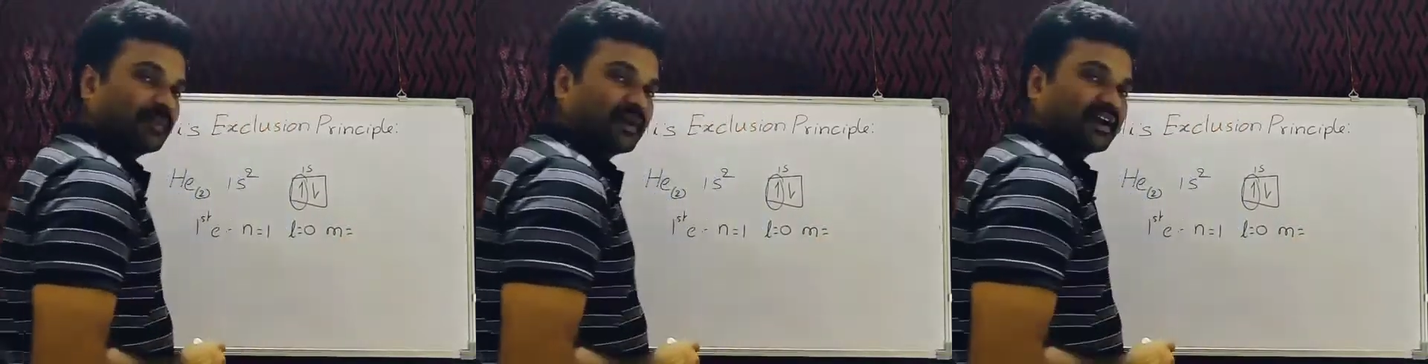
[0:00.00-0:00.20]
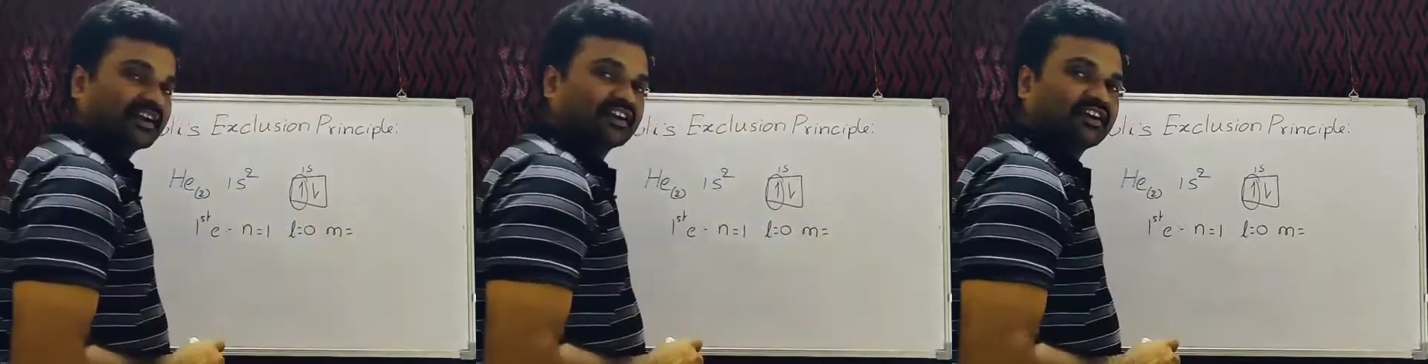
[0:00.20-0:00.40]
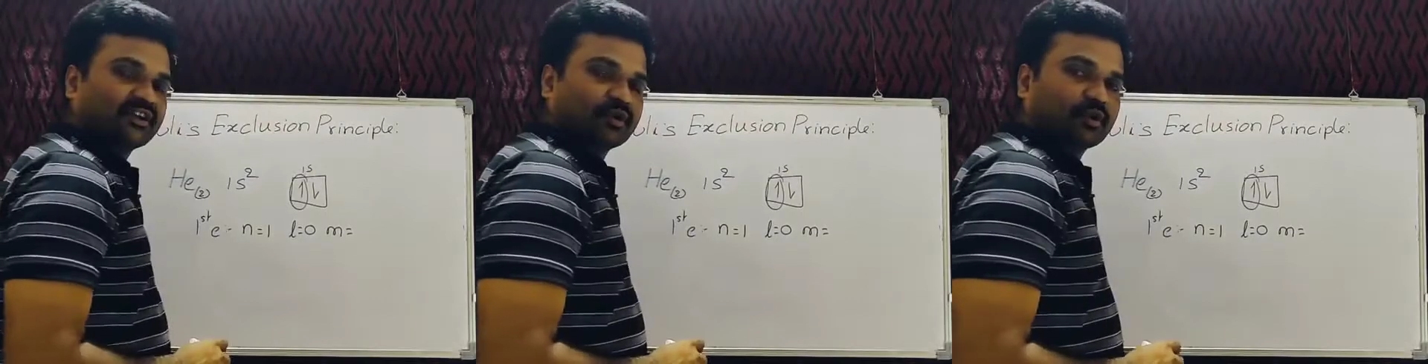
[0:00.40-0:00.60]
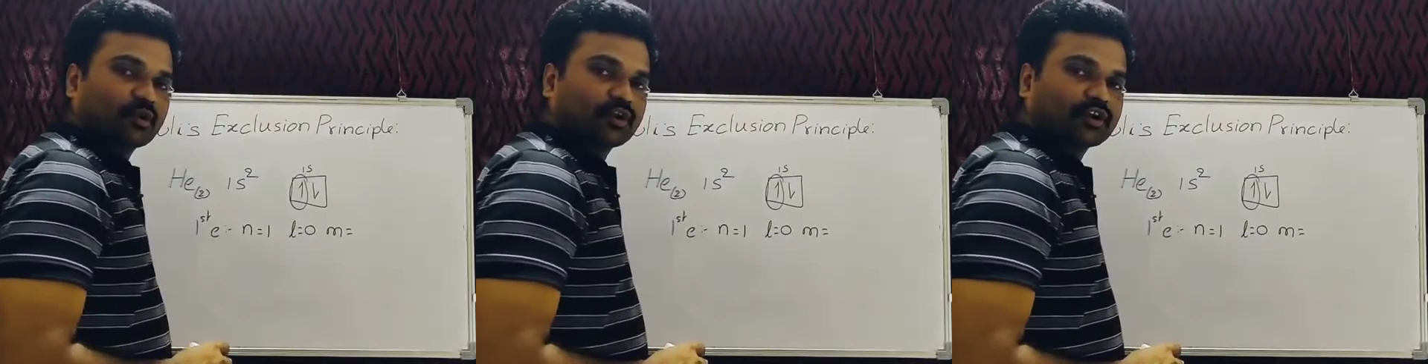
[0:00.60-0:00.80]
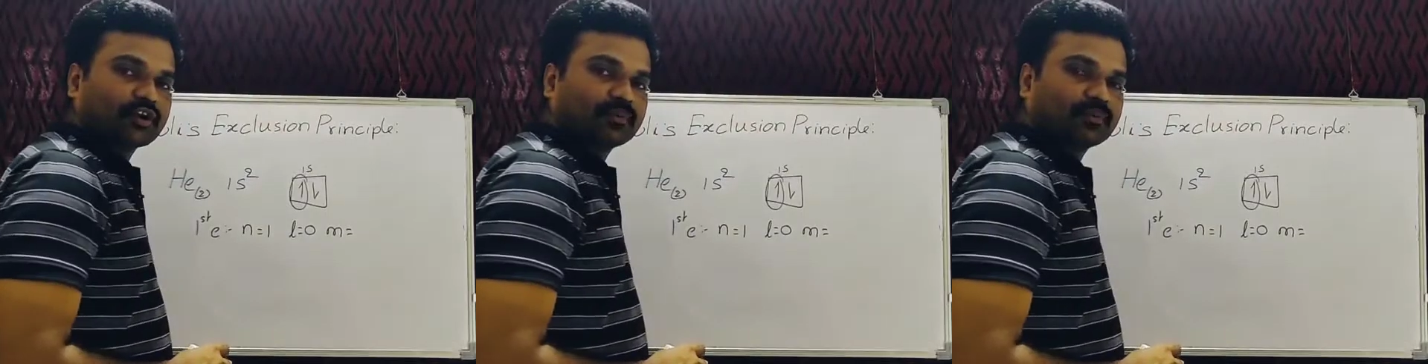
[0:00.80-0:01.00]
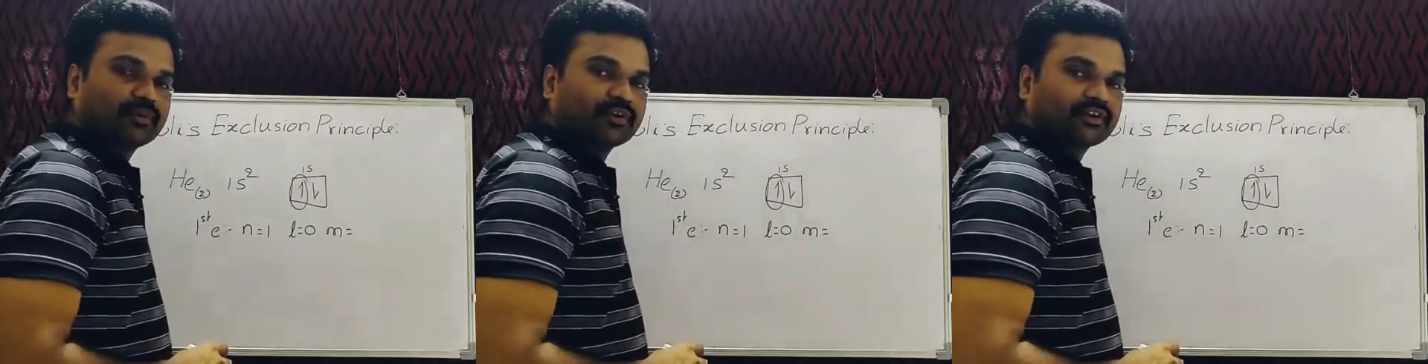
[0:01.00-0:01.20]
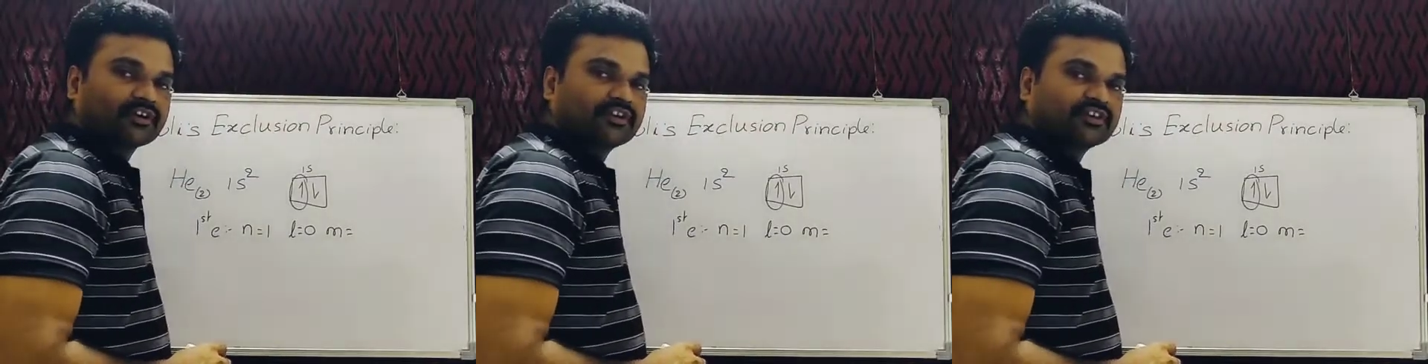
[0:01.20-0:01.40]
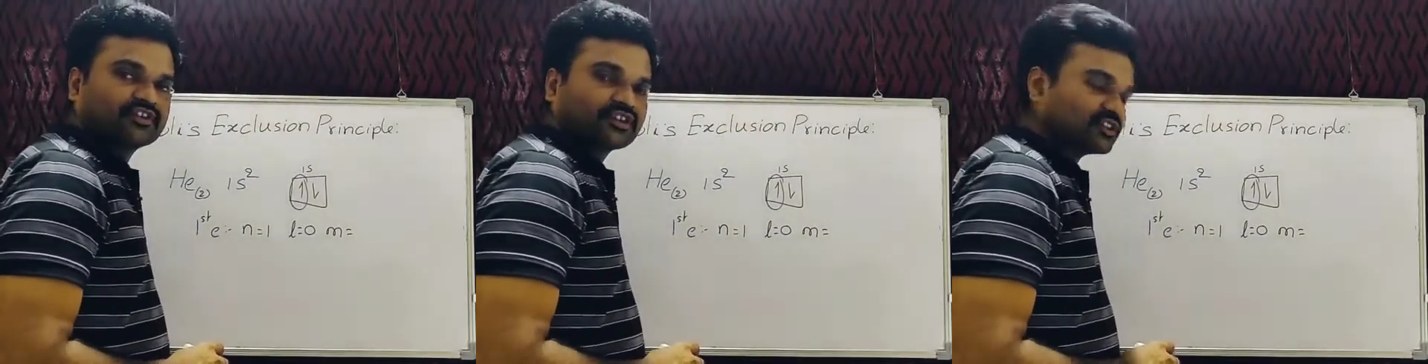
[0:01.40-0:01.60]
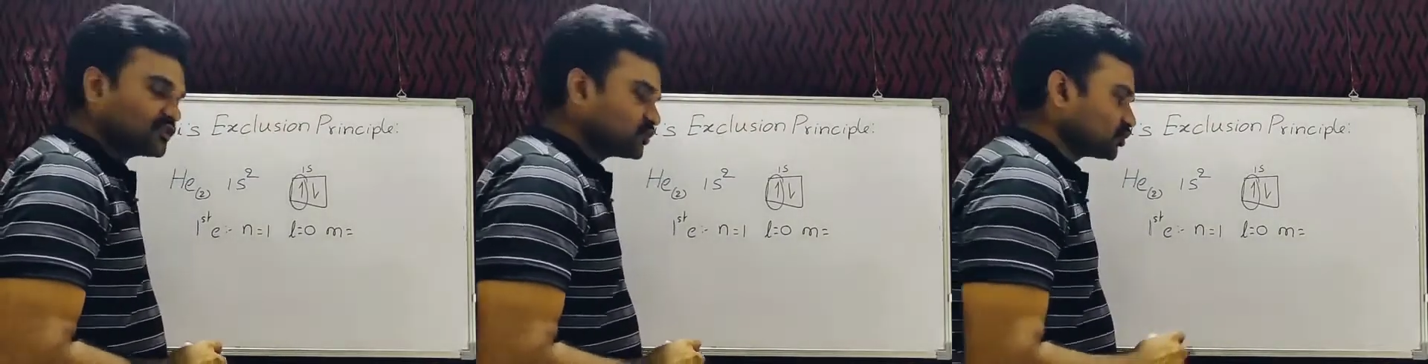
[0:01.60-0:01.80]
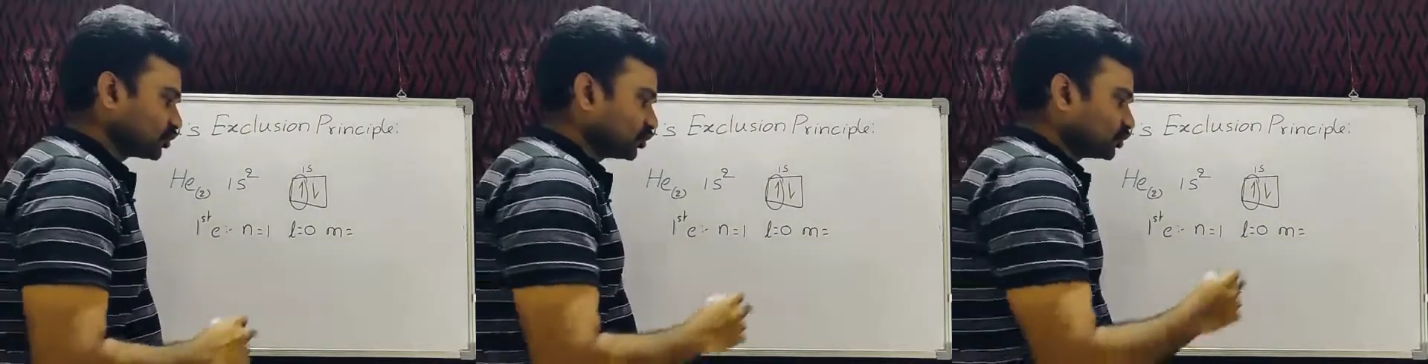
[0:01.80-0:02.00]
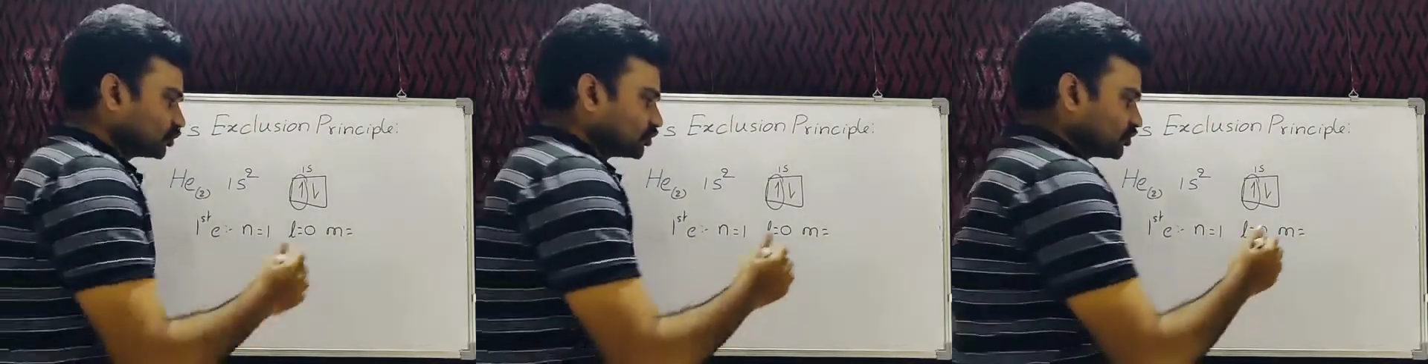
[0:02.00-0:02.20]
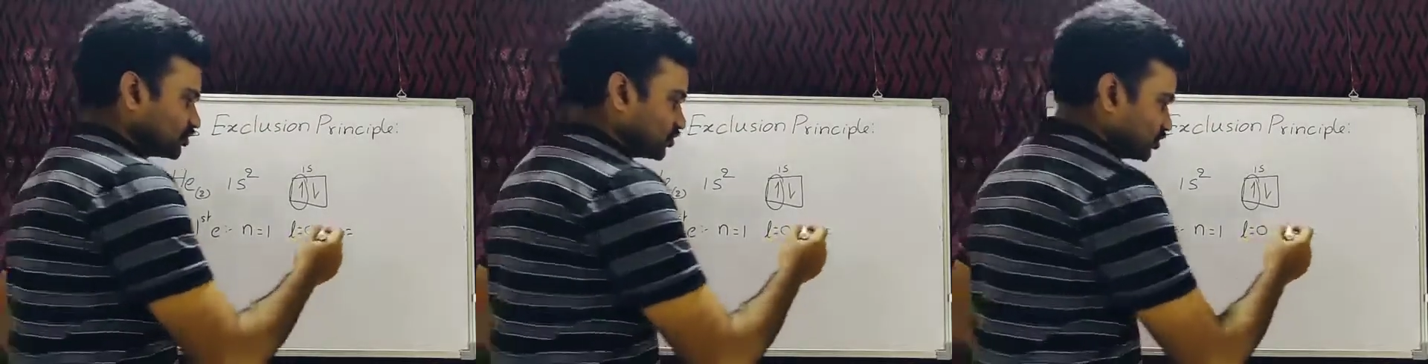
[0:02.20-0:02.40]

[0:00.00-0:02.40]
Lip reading: magnetic quantum number, is also